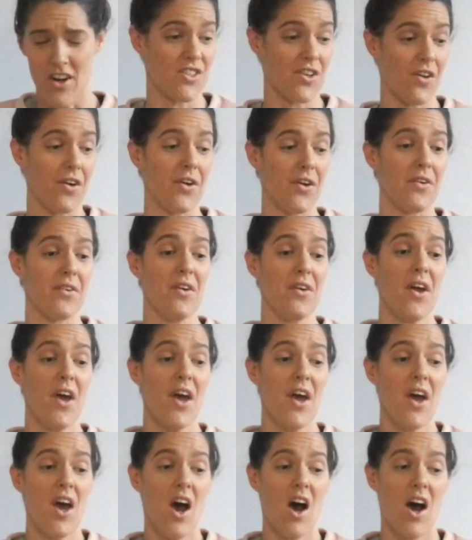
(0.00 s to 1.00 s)
So
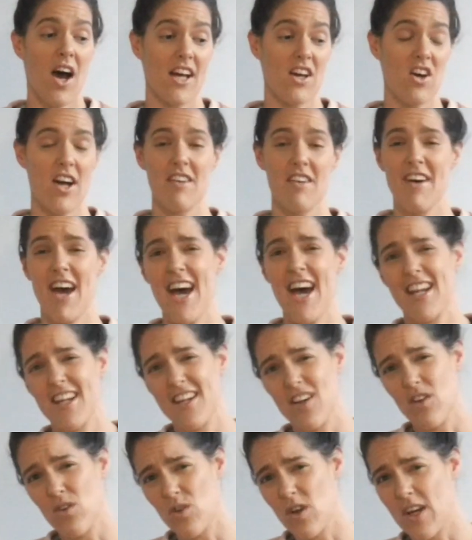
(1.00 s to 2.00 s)
I kind of had
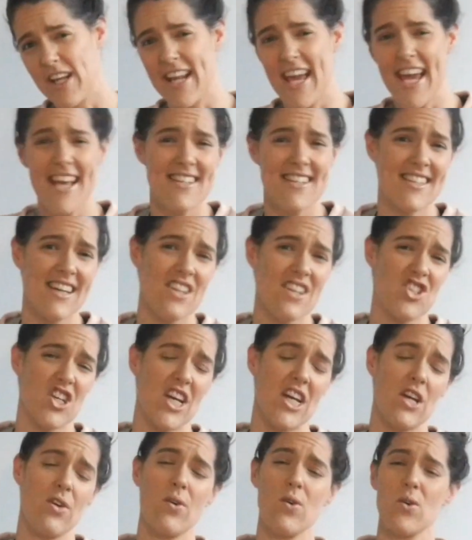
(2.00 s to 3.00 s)
an
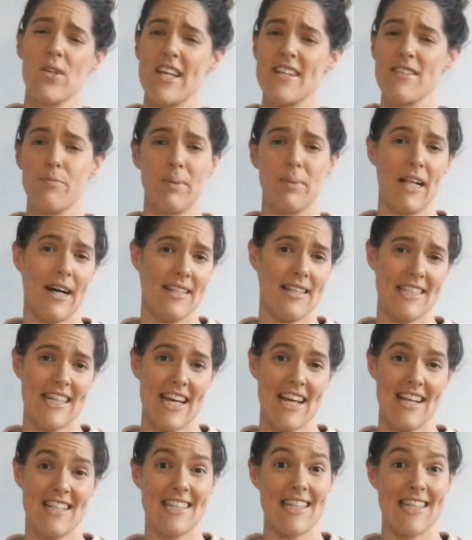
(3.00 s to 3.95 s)
ECG, all these blood tests.